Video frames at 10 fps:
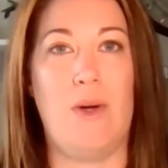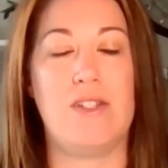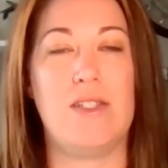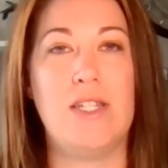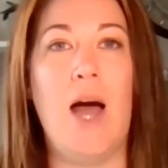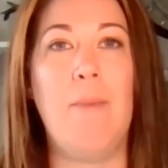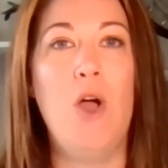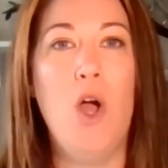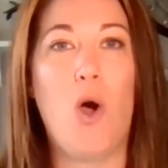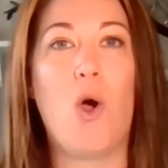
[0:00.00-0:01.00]
to stop
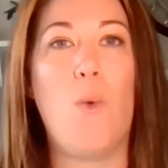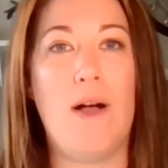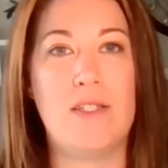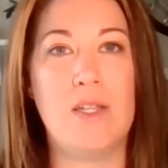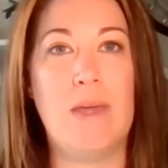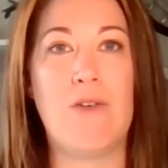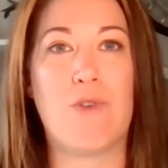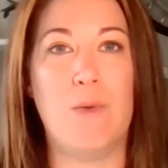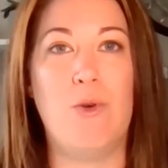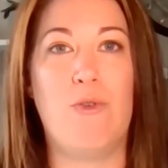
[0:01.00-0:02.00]
or want to be
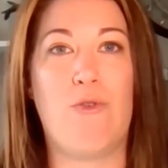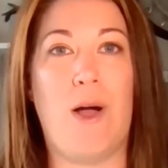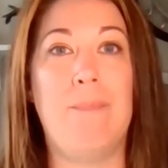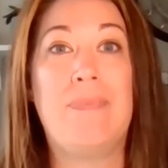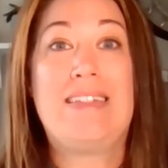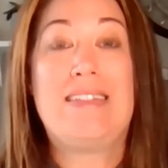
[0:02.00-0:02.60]
removed from.